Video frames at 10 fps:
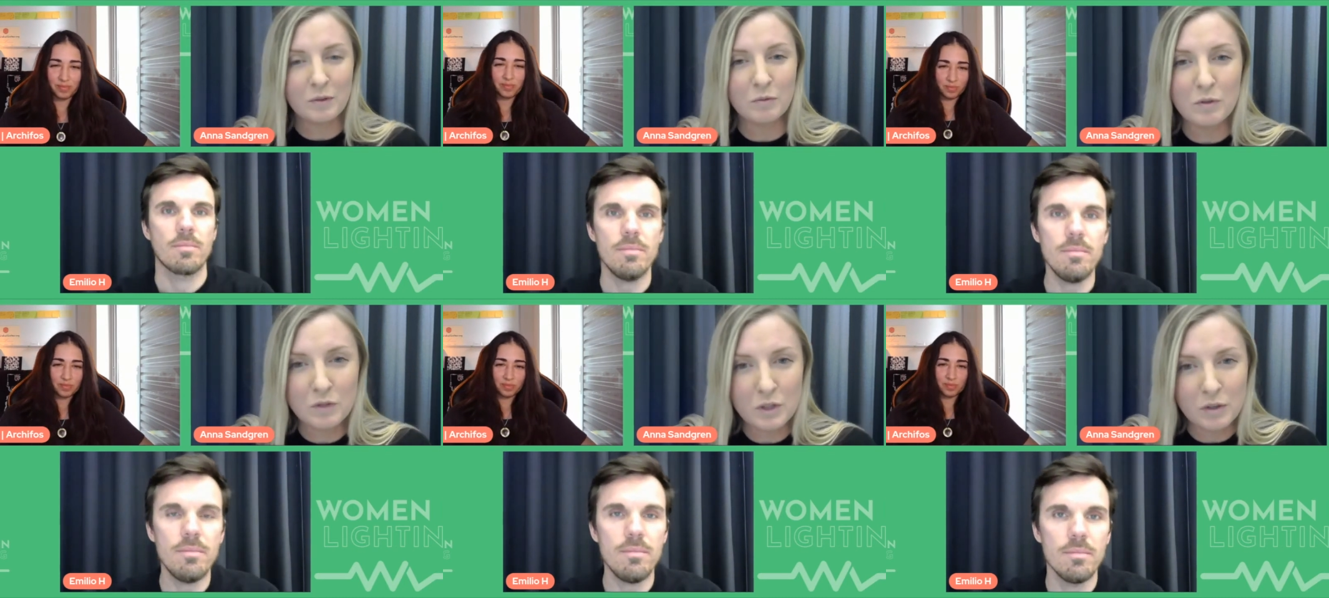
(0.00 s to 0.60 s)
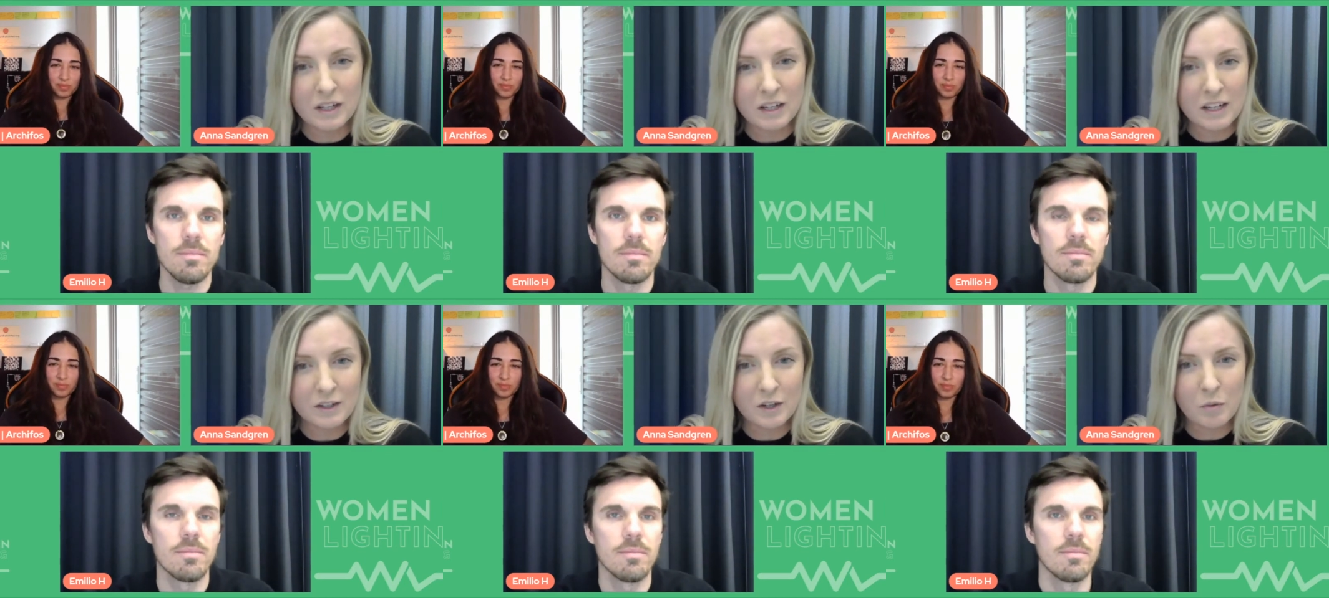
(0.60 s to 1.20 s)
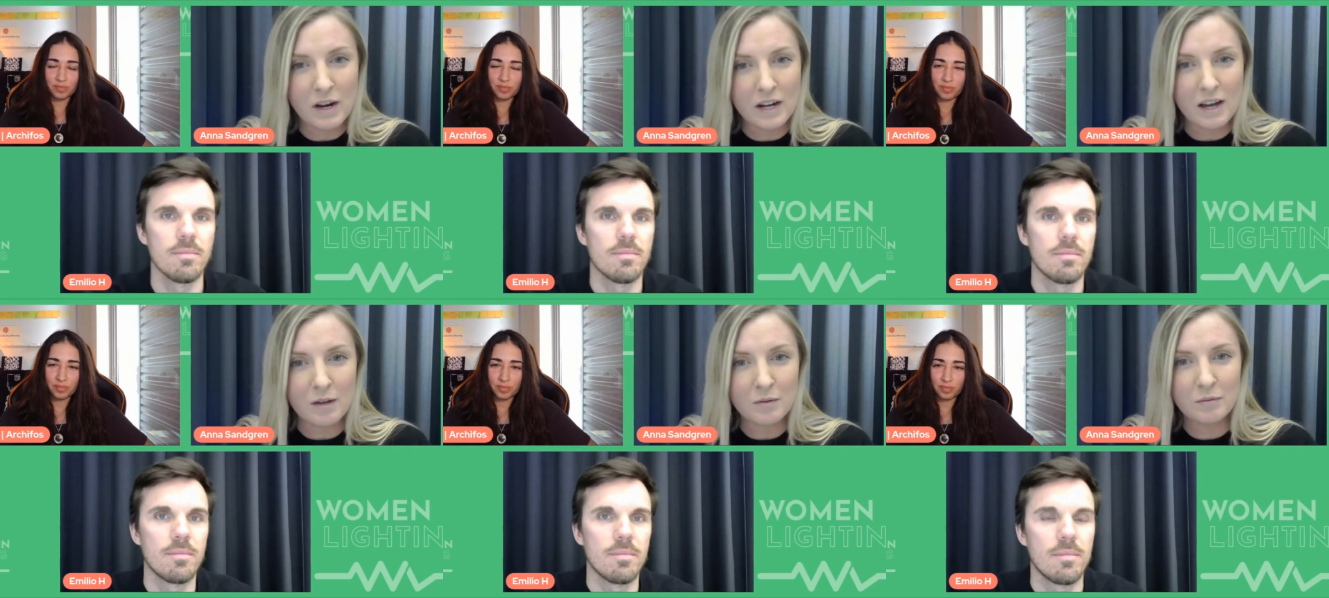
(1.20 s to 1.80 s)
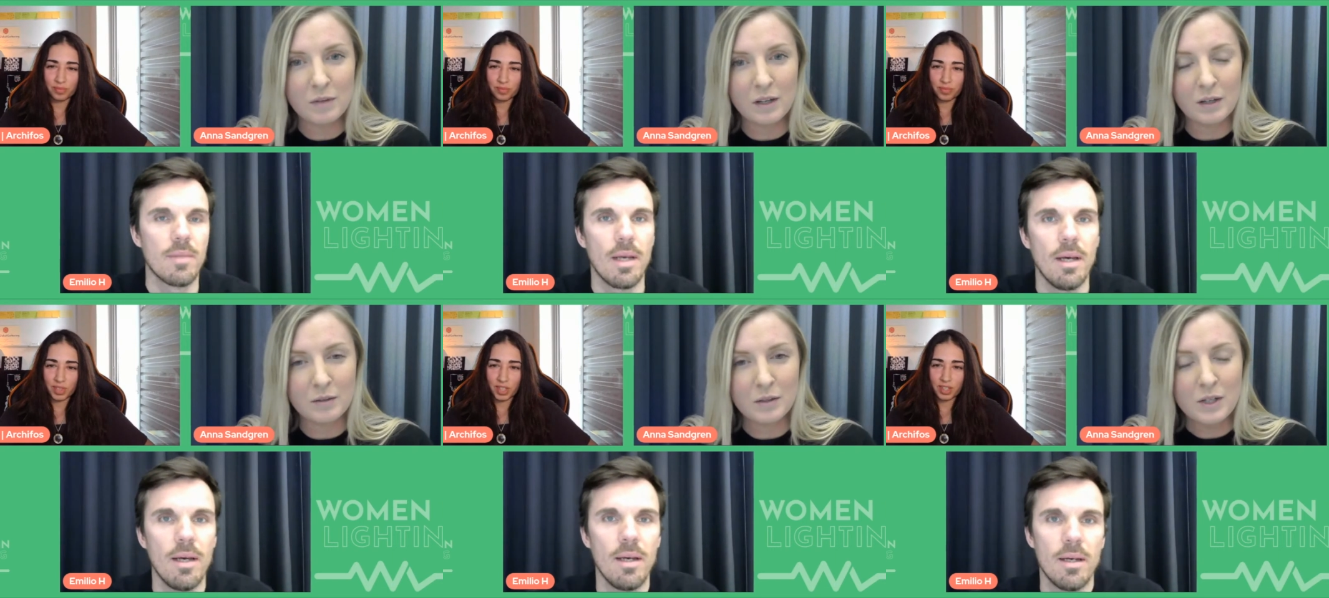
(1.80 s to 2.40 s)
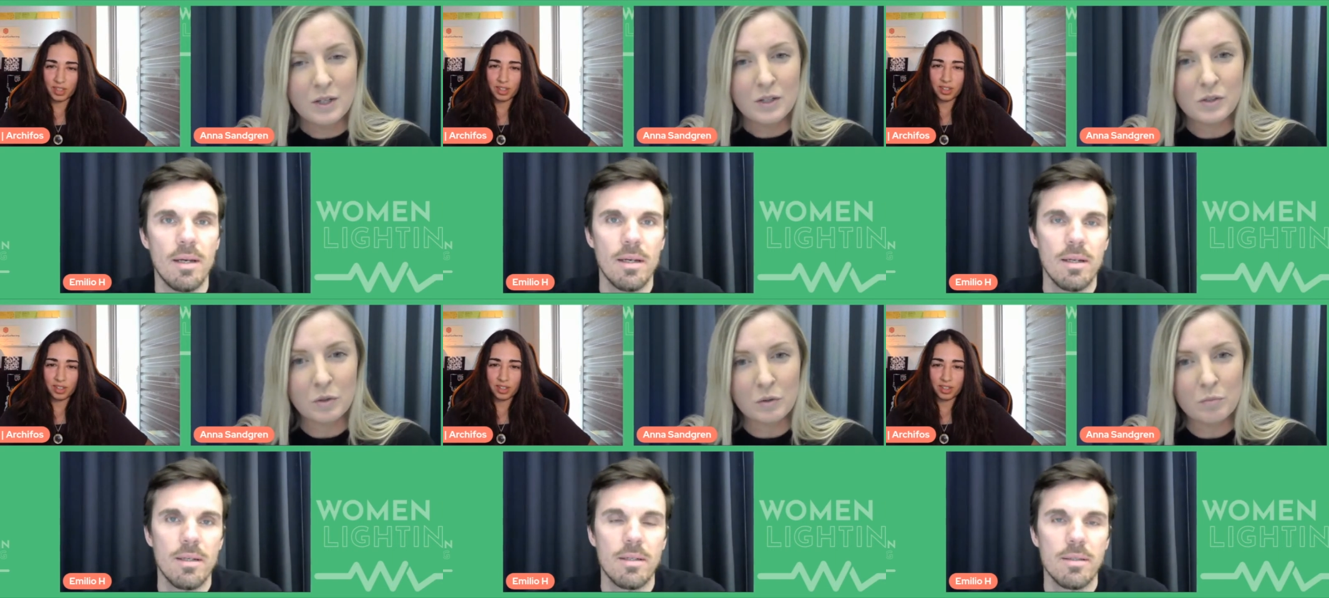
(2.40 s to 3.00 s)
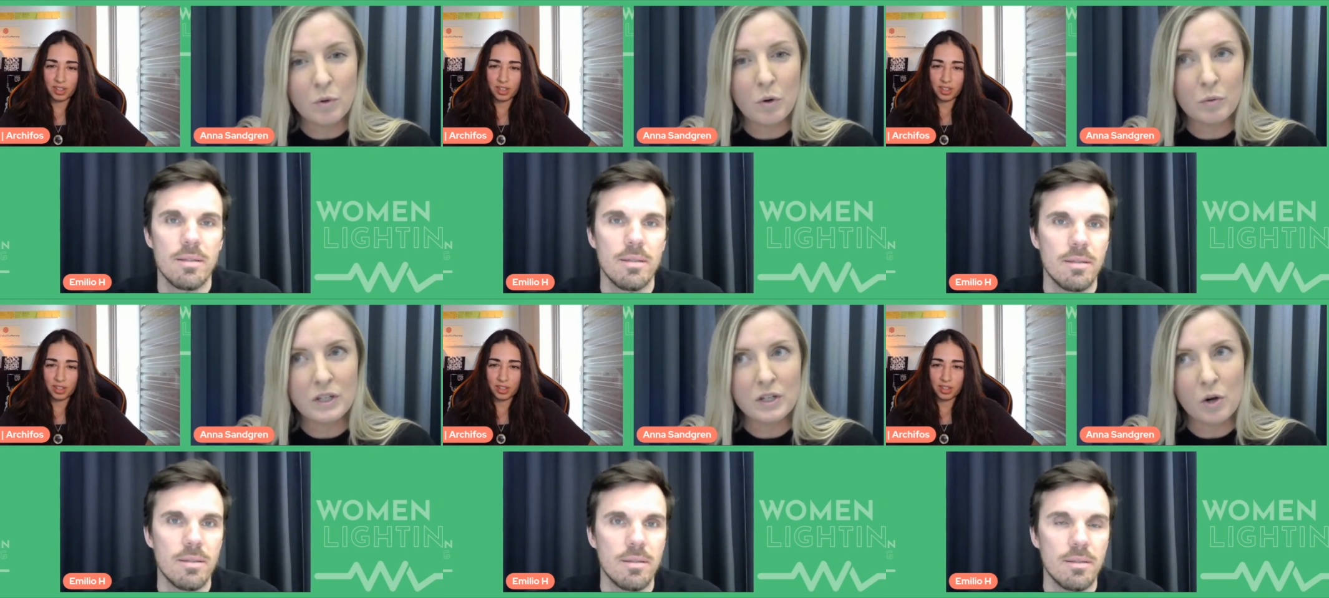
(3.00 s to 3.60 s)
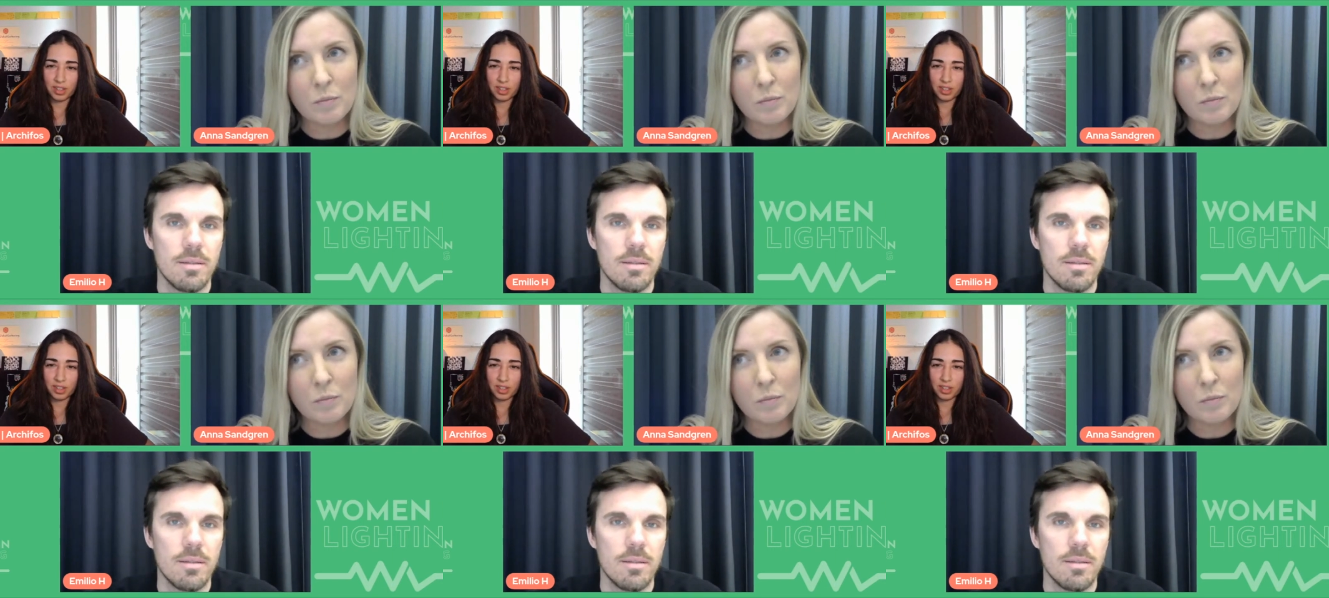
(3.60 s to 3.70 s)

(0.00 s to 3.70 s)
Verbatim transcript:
Speaker 1: We're doing it in a linear way now. Uh, so the more we know